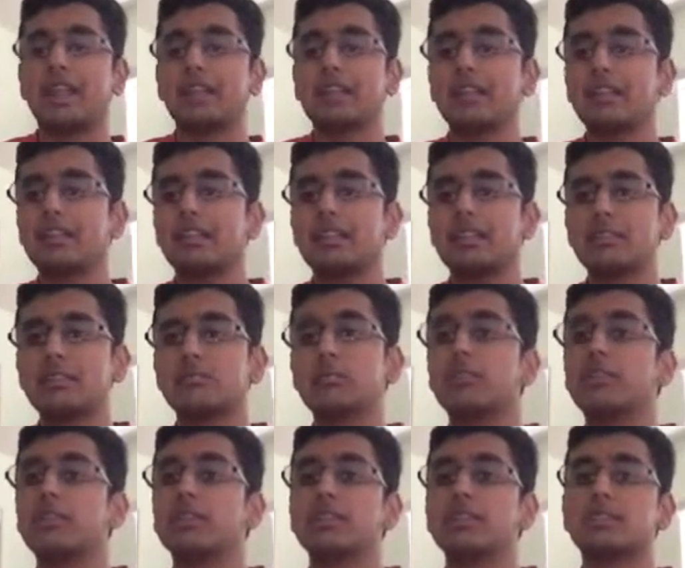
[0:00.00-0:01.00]
I think that this
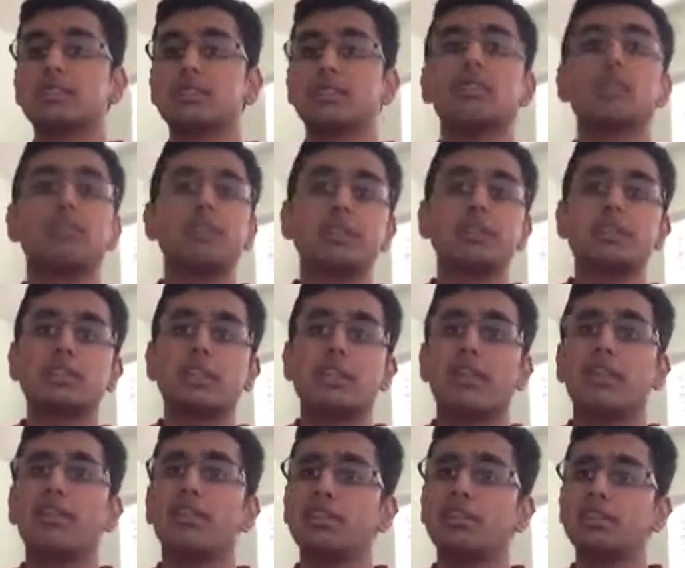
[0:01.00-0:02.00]
movie is still really
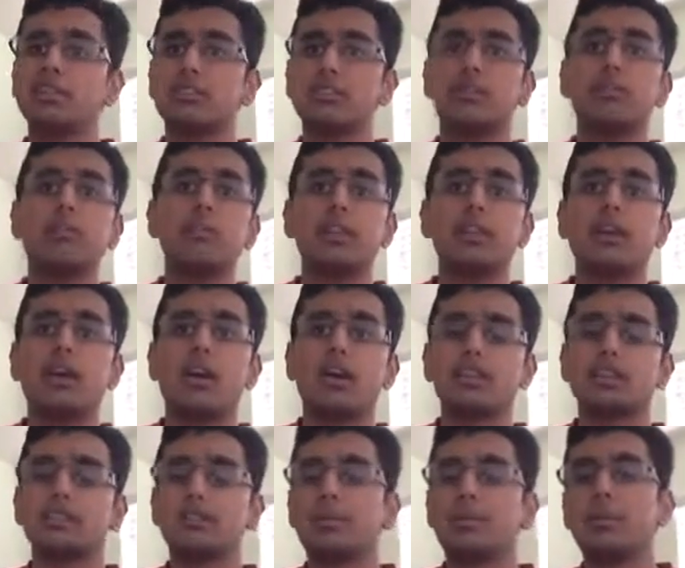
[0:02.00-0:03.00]
scary, still really
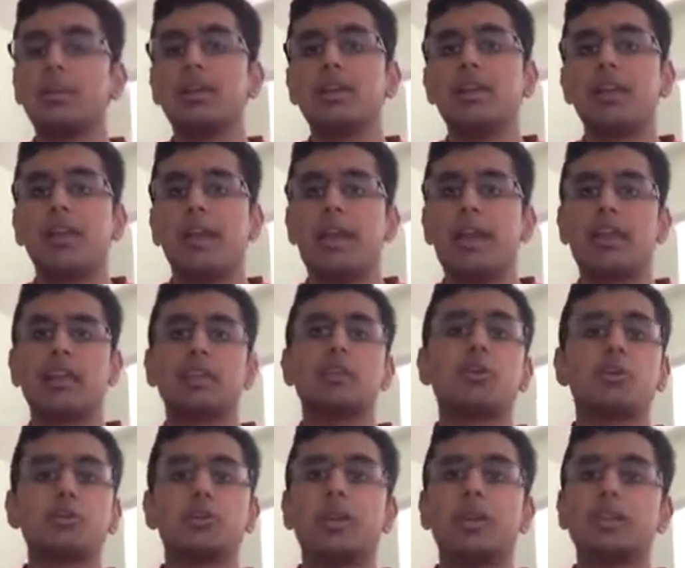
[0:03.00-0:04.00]
awesome, and I
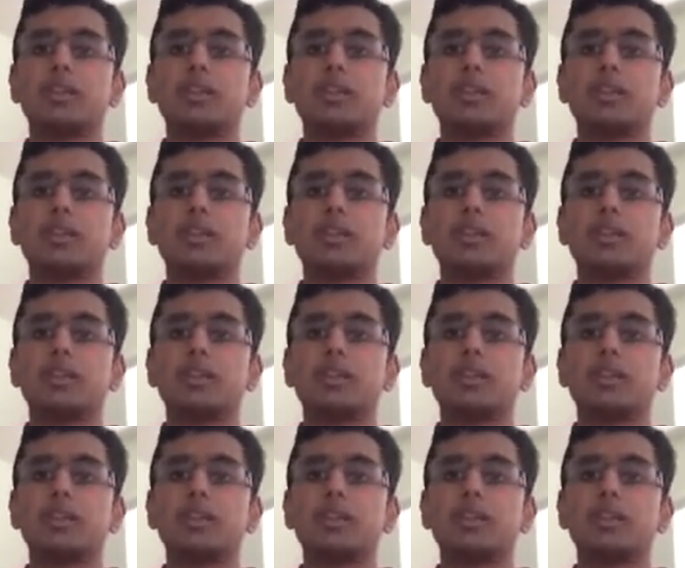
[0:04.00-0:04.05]
hope you